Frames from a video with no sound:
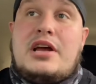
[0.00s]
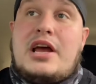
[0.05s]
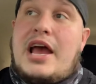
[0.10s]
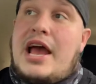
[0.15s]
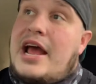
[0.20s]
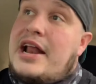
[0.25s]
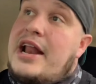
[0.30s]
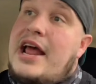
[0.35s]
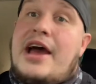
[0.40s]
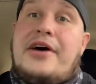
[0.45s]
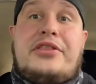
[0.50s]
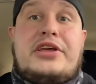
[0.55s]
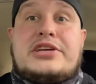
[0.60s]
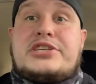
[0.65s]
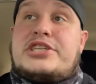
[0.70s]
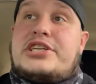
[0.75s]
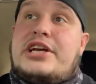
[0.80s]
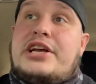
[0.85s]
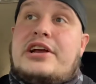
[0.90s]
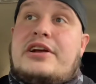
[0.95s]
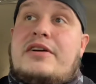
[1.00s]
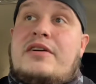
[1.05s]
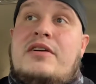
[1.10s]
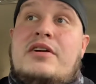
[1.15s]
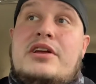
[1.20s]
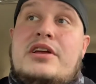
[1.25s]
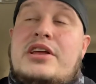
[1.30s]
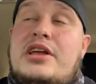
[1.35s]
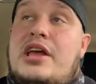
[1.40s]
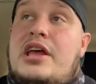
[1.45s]
And now this year,
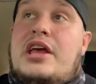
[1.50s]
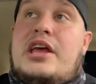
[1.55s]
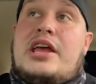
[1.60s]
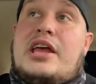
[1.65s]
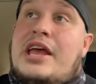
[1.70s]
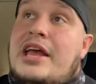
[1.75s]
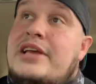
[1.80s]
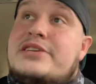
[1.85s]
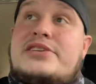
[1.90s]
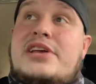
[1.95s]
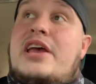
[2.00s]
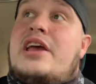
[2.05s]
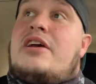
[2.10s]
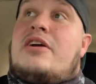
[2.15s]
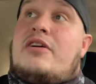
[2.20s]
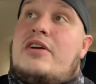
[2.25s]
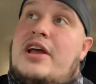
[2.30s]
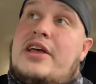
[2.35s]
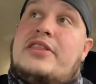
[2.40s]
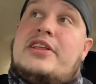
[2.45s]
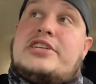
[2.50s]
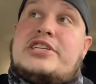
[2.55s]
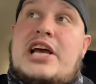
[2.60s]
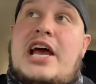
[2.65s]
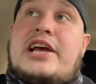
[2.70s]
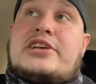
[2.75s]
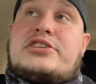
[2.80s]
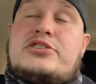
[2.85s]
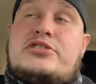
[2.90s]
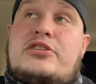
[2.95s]
he's here and the
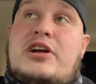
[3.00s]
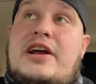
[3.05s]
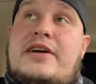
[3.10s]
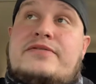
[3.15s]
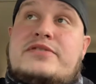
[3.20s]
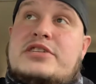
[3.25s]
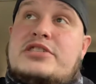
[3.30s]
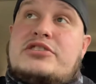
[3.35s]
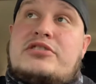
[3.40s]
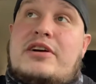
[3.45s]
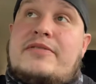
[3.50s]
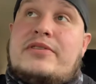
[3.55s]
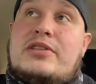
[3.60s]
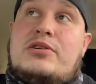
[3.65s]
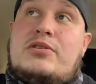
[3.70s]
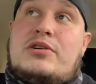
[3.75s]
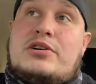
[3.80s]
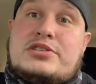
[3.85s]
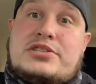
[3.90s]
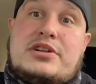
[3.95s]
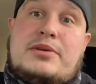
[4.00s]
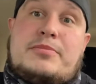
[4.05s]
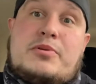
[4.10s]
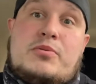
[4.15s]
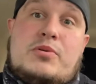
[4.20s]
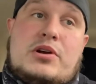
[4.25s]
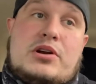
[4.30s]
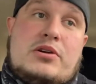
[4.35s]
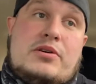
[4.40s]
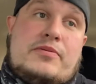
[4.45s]
Jags are drafting Trevor Lawrence number
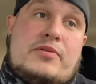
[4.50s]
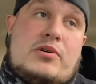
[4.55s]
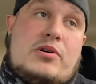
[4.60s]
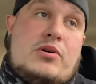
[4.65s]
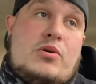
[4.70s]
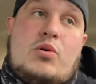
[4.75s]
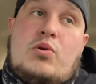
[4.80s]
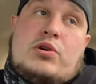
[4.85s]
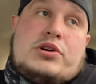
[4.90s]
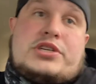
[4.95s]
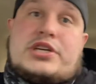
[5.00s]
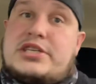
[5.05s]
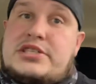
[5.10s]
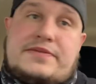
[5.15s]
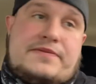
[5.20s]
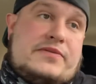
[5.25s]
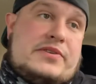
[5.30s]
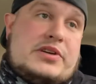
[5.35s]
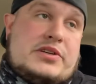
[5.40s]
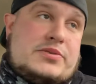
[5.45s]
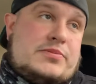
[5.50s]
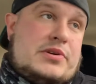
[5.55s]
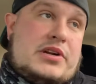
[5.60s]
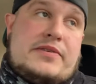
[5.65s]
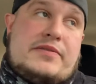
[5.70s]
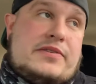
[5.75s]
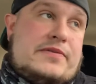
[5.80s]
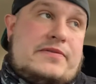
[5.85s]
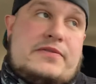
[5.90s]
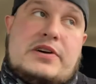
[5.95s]
one overall or Justin Fields,
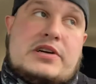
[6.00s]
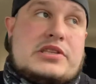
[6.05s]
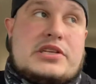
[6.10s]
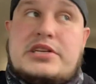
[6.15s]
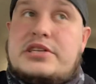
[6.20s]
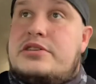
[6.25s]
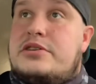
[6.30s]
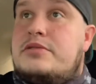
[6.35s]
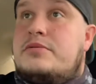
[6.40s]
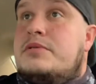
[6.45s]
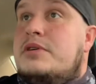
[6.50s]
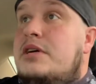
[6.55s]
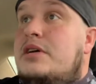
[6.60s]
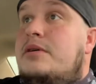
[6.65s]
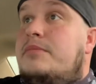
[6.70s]
whatever the fuck they do.